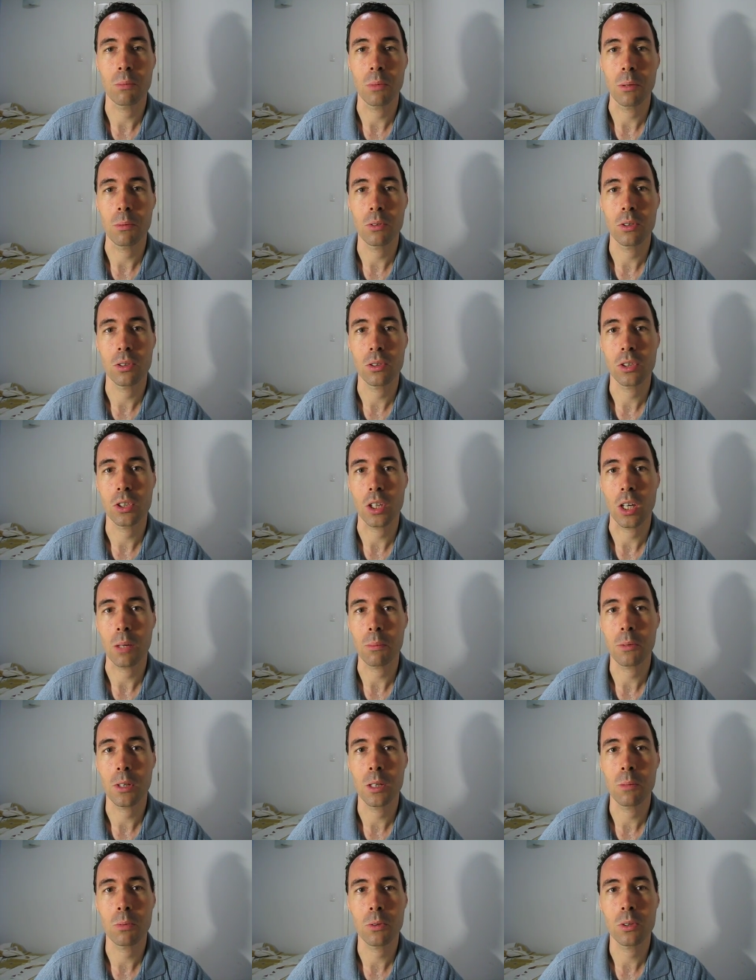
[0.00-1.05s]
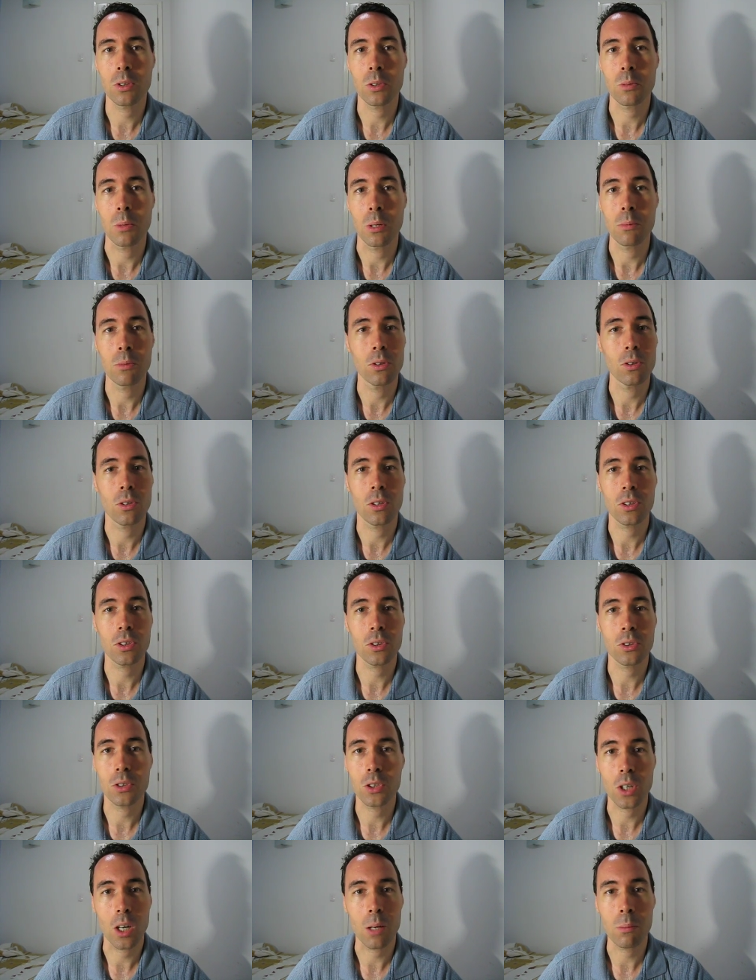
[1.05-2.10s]
Maybe they're shopkeepers, maybe they're
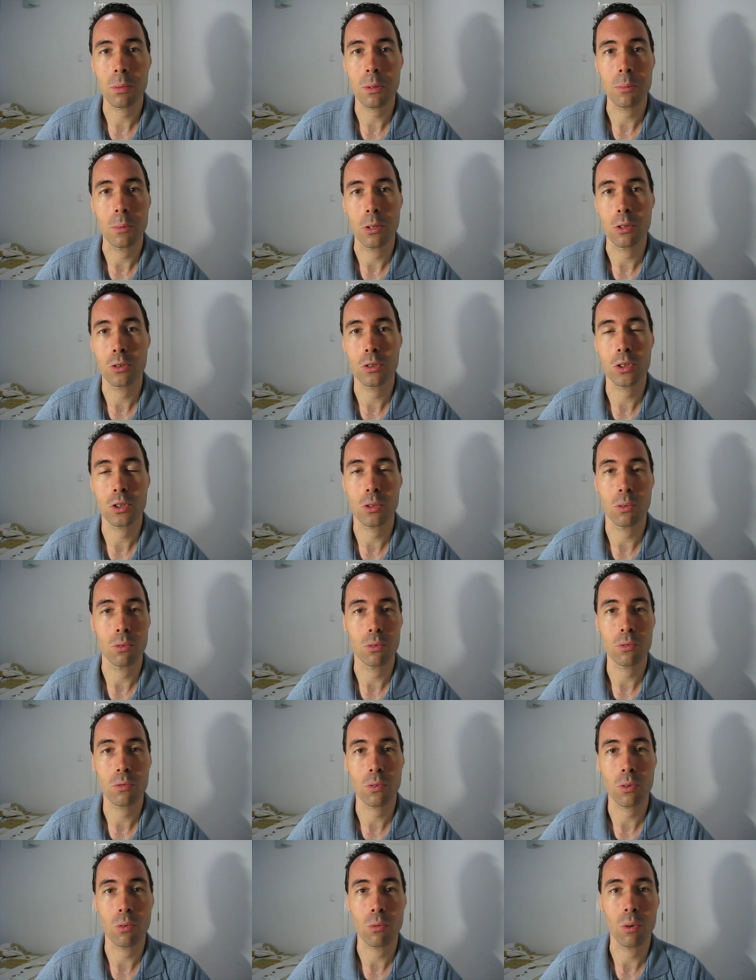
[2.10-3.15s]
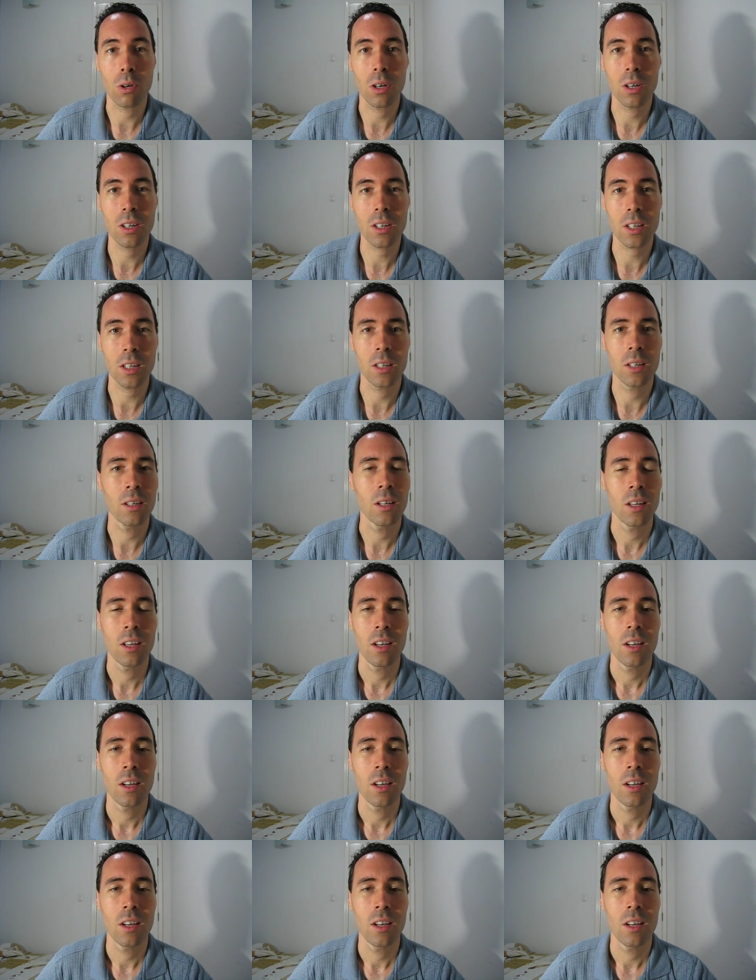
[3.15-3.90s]
also shopping, maybe they're just going for a walk, and